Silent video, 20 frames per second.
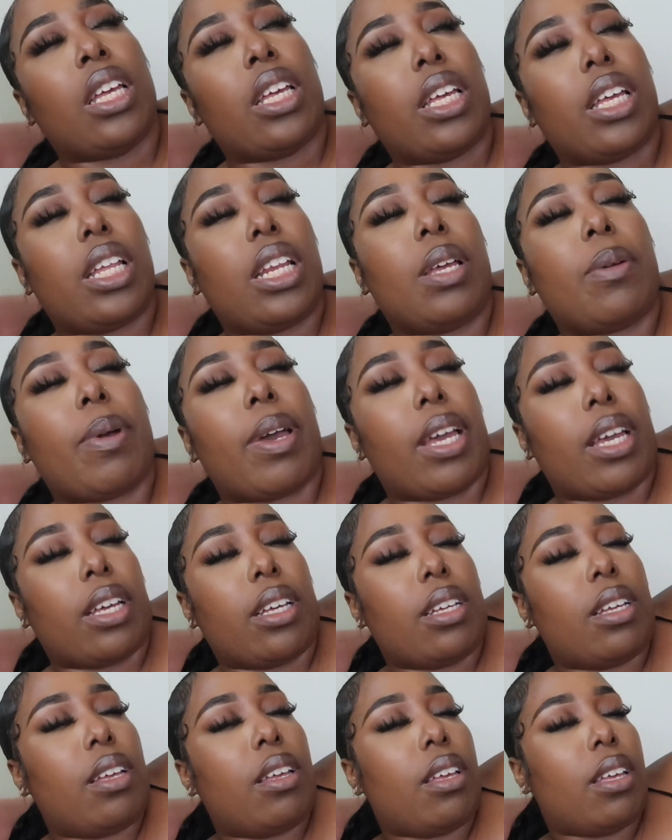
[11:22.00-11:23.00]

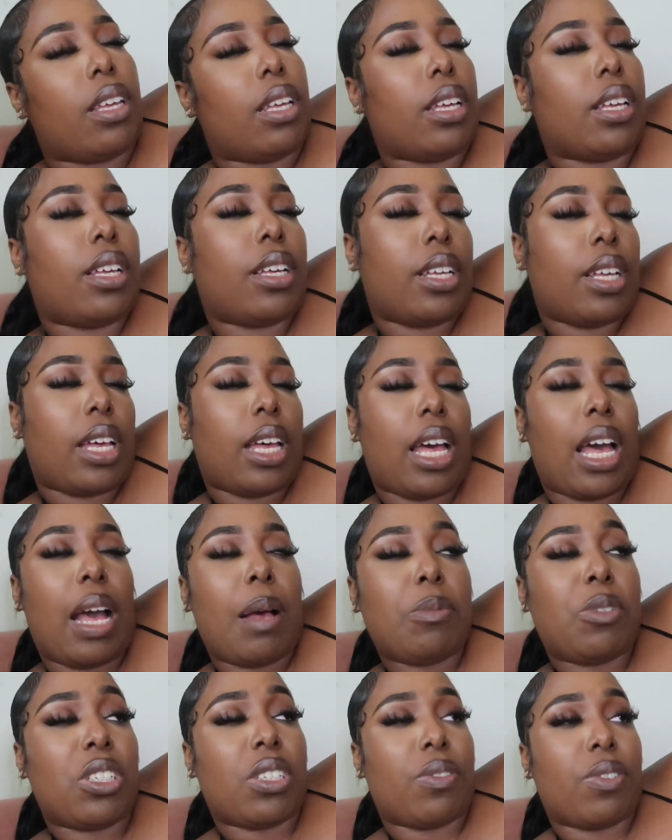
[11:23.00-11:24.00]
Anyway,
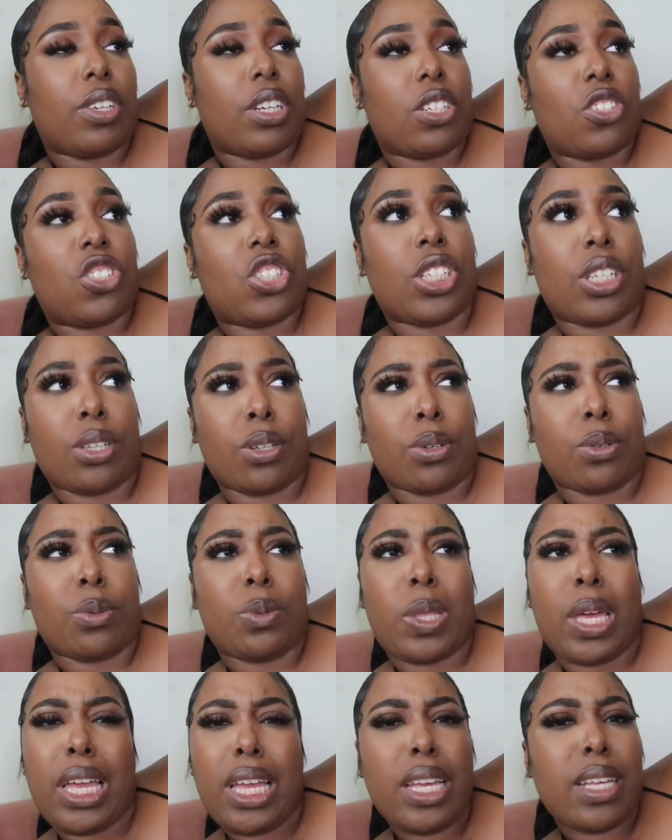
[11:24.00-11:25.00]
I'm just finna chill.
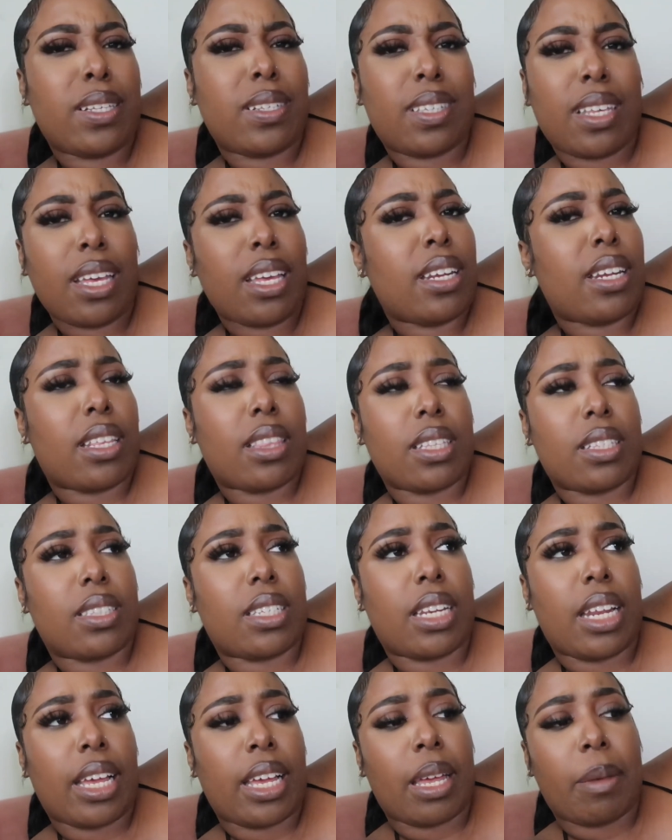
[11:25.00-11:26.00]
They ain't said nothing
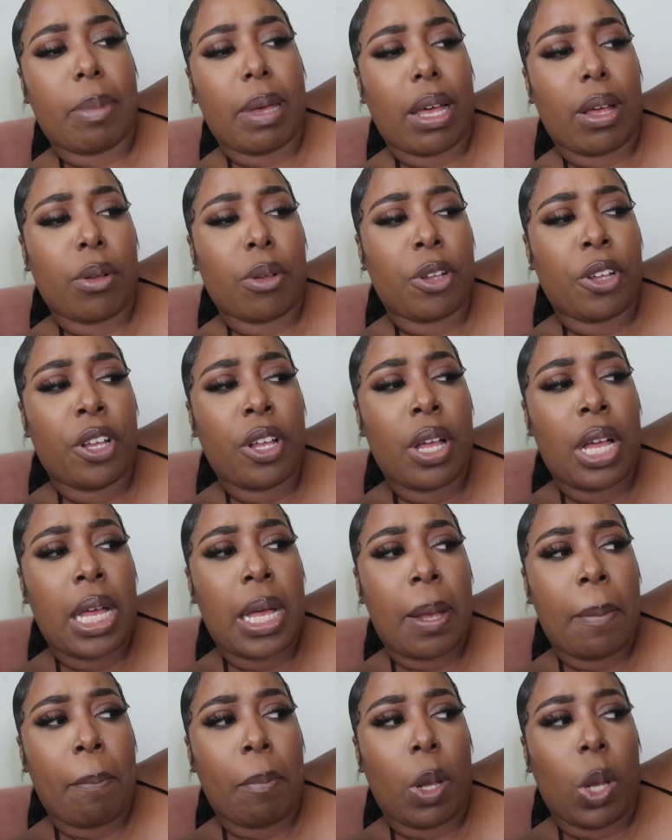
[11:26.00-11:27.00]
today about
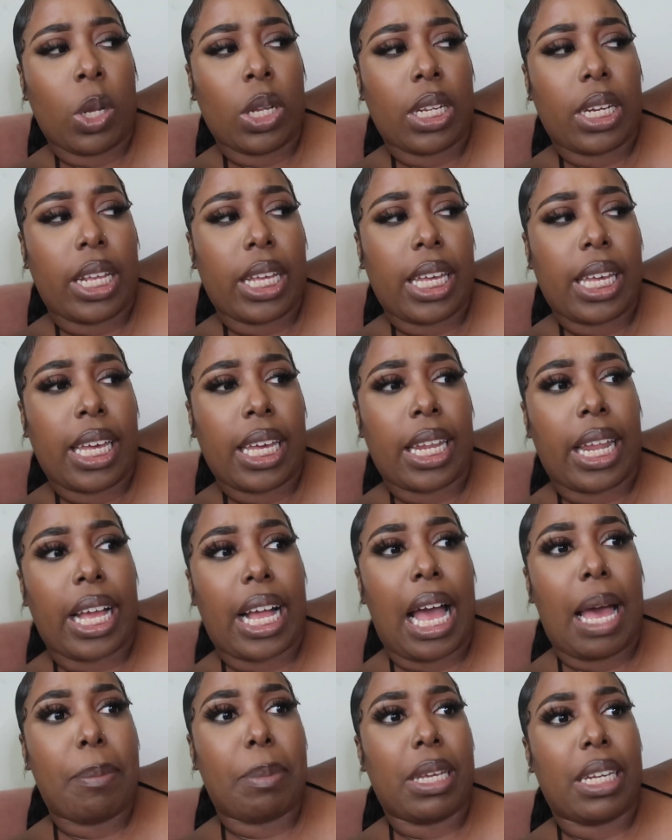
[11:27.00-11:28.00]
bowling again. Like
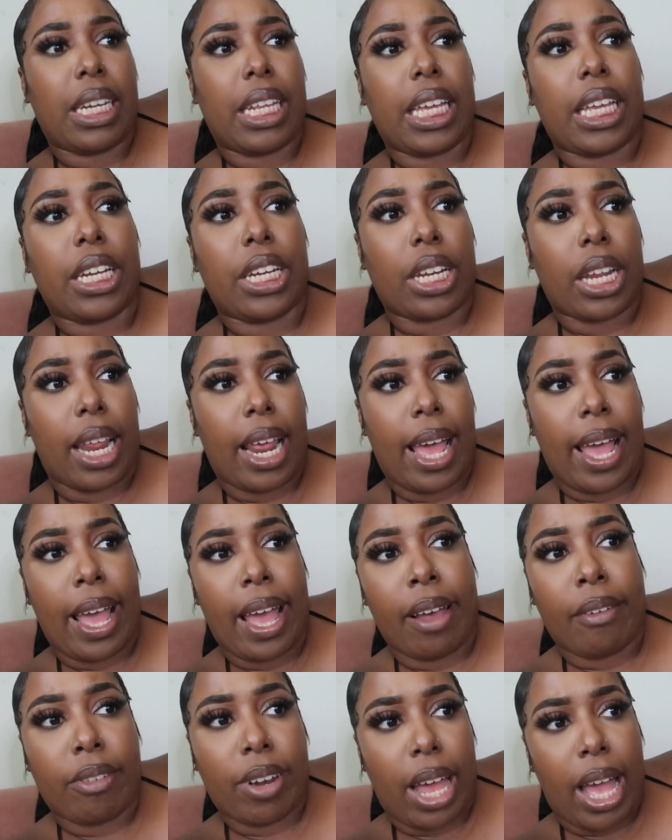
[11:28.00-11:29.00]
I be needing to
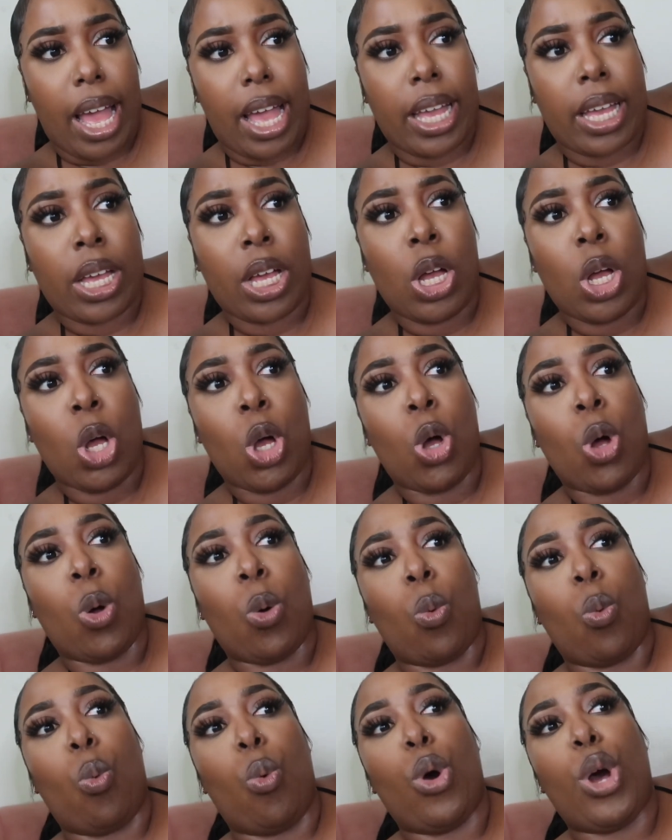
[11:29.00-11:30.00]
have like
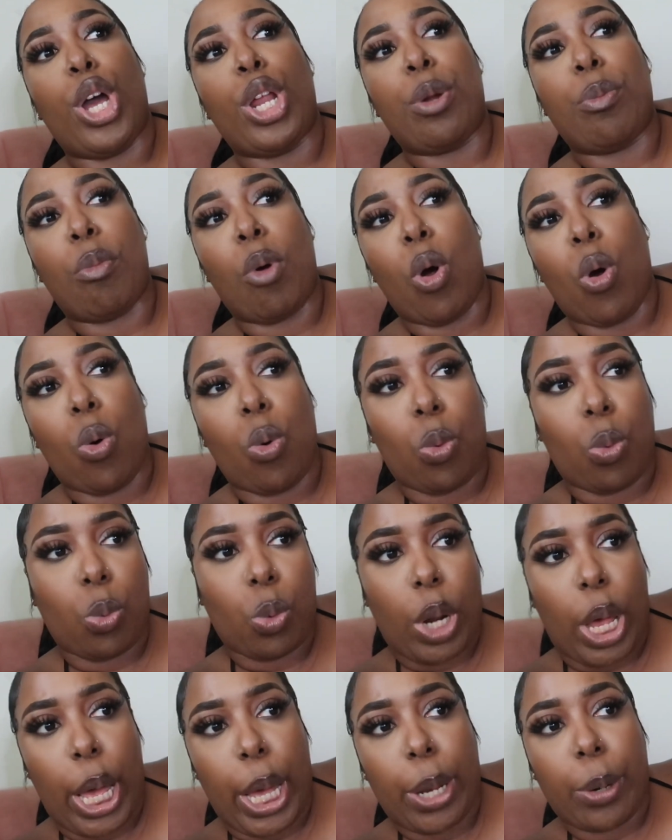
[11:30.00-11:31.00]
one more
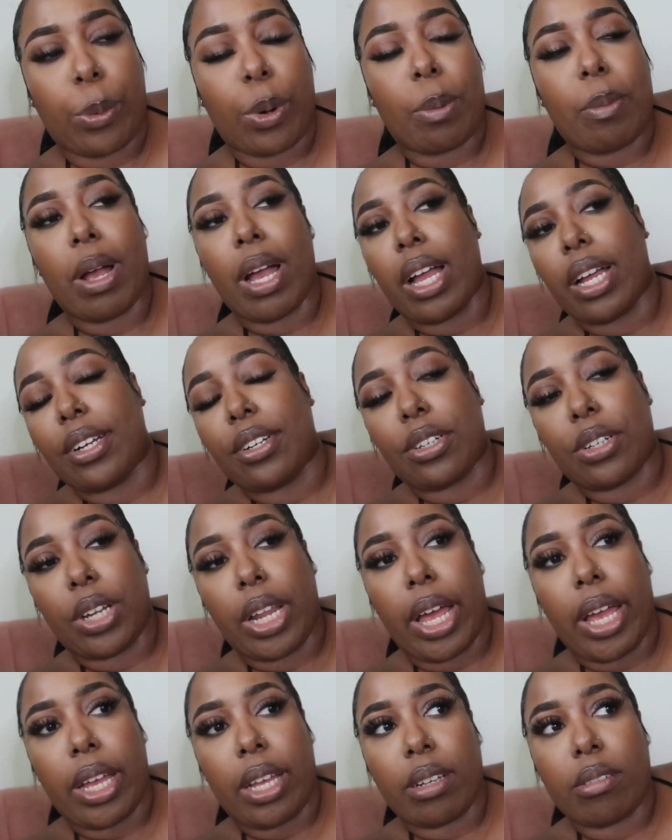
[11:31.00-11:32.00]
like reminder.
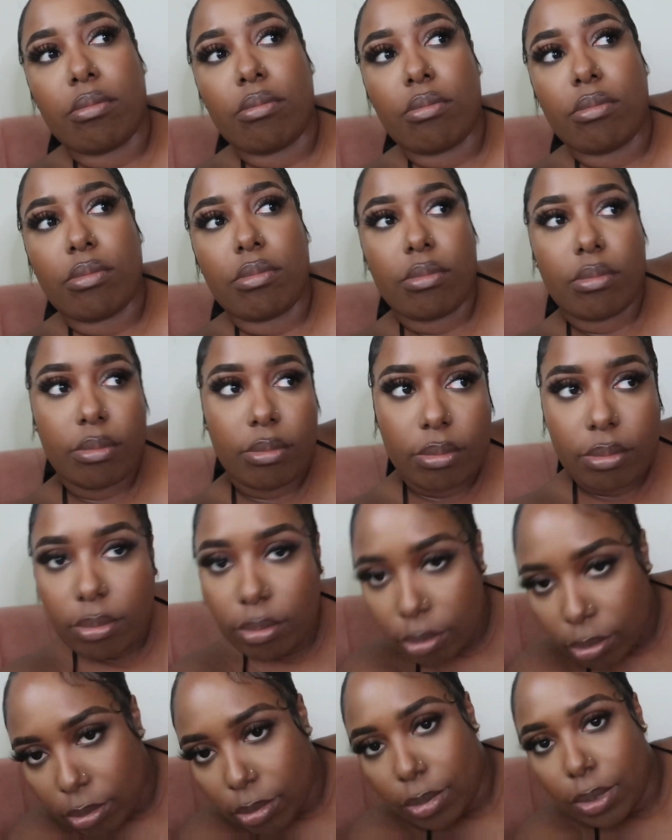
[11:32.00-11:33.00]
Like,
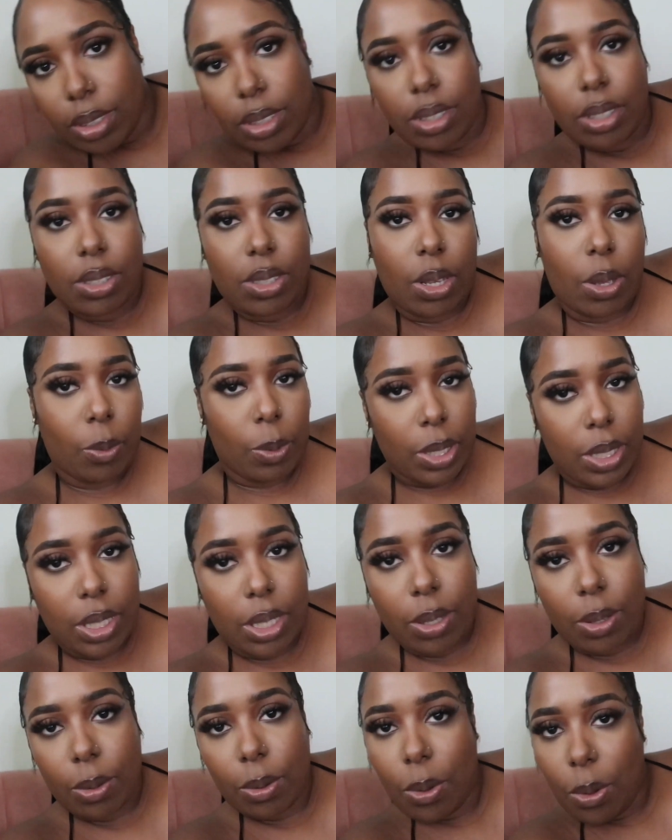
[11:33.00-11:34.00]
so we
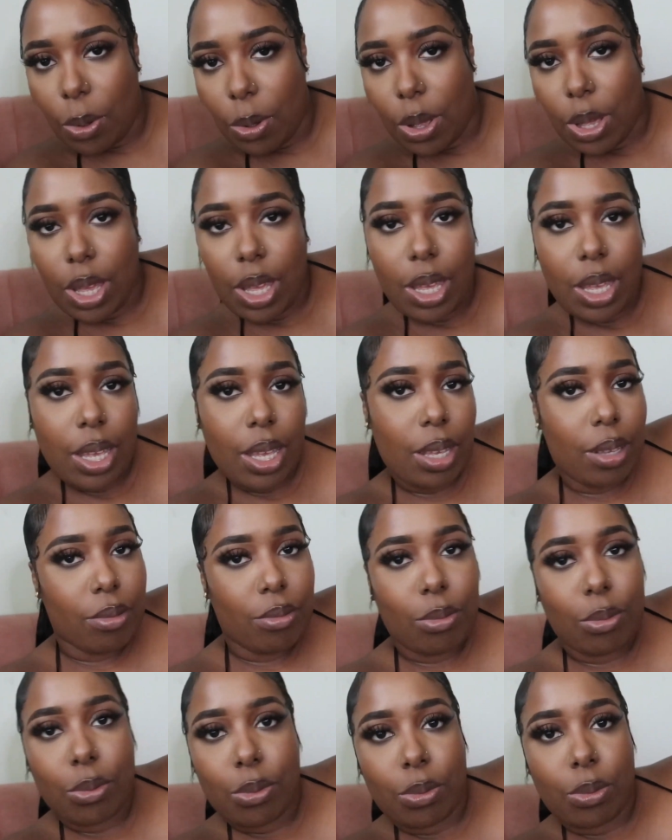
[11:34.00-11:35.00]
still
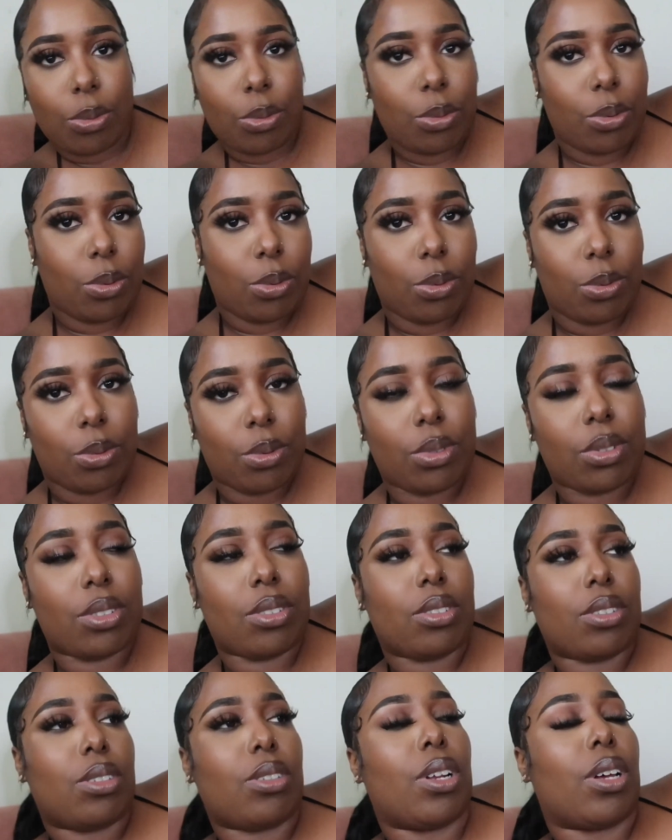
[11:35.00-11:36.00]
going. Ooh, ooh
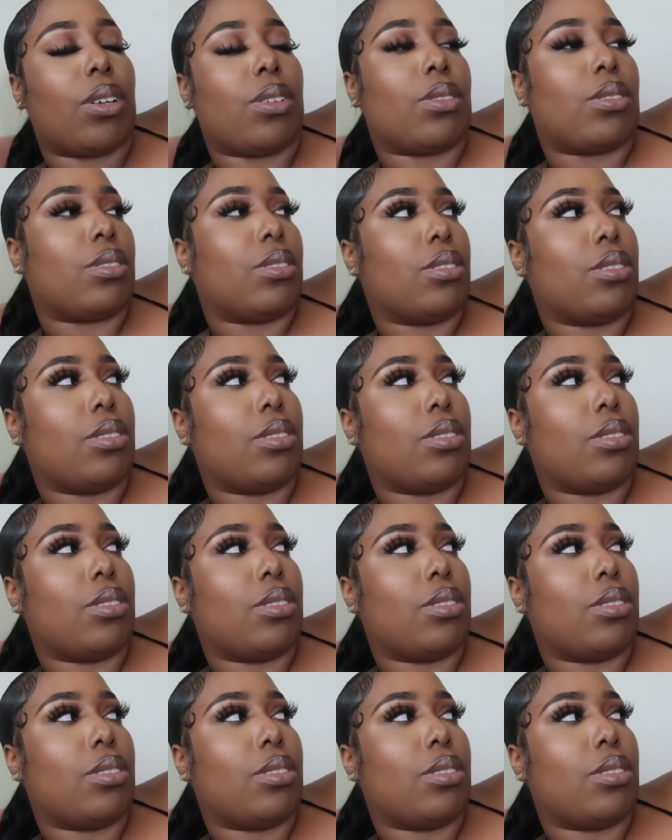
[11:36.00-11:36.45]
you know.